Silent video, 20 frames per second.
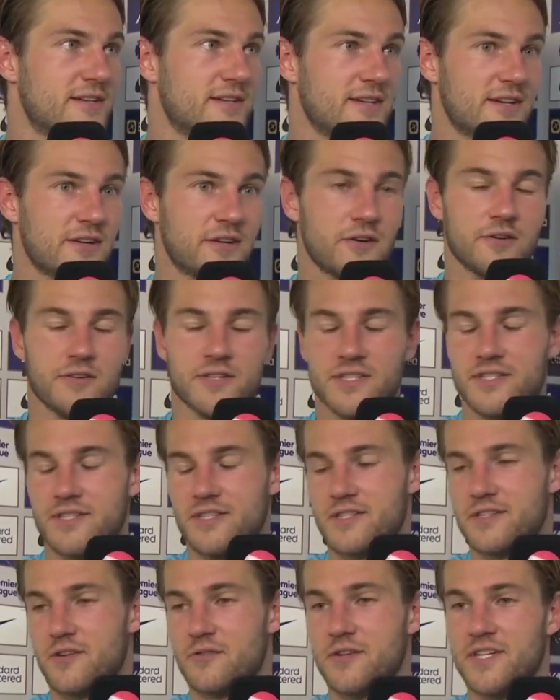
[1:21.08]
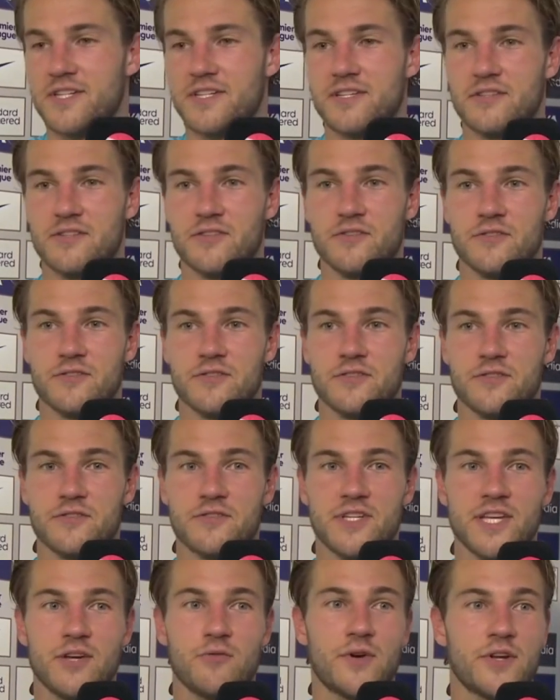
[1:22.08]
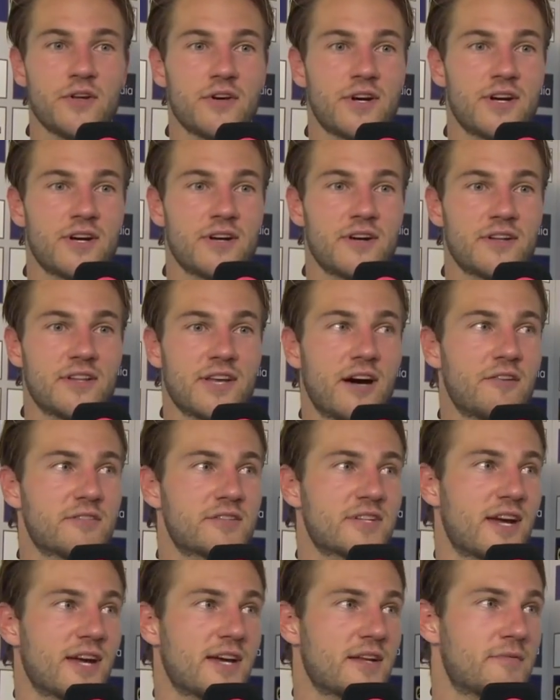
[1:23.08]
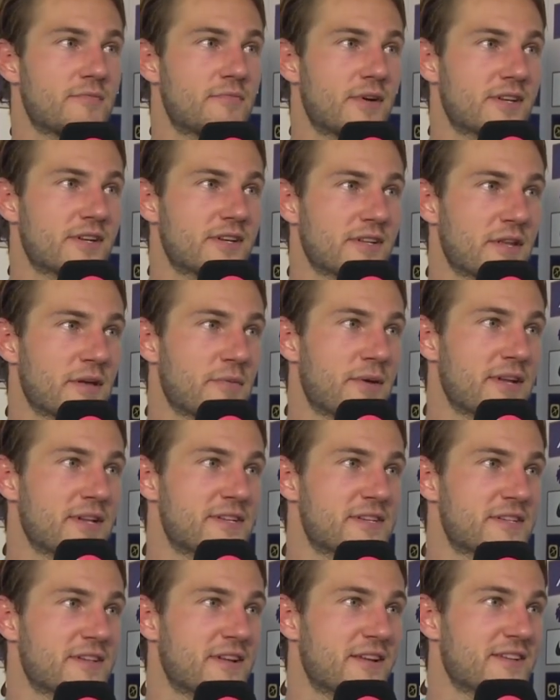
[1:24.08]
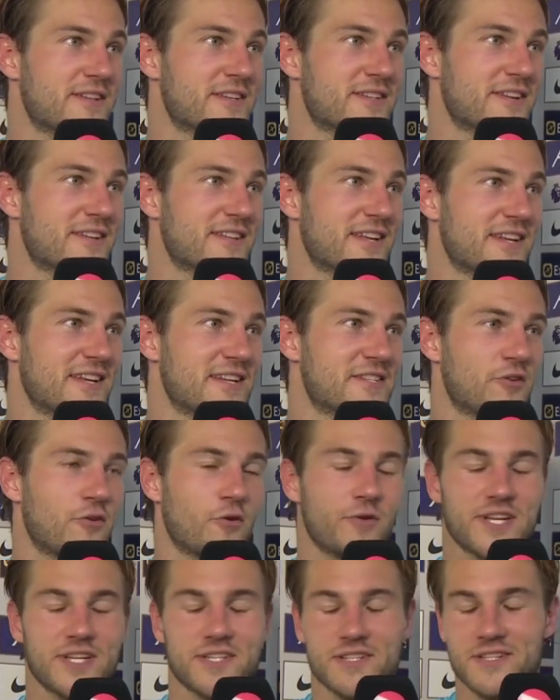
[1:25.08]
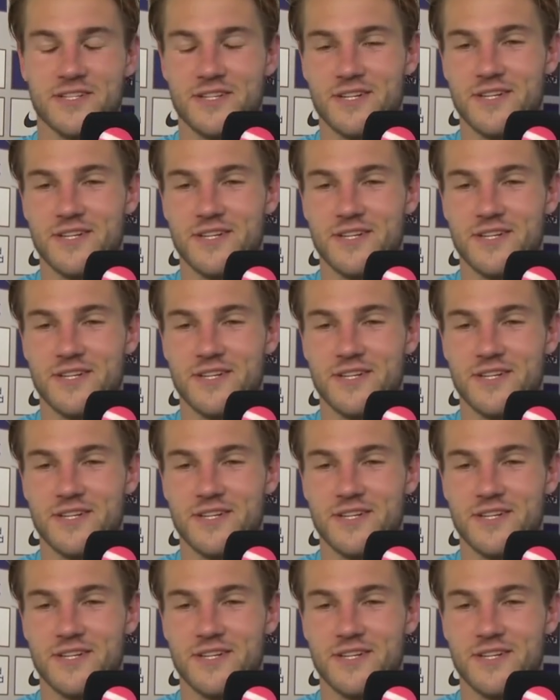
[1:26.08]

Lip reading: I know it's so easy to see when you are on the outside, but on the pitch it's not that easy always.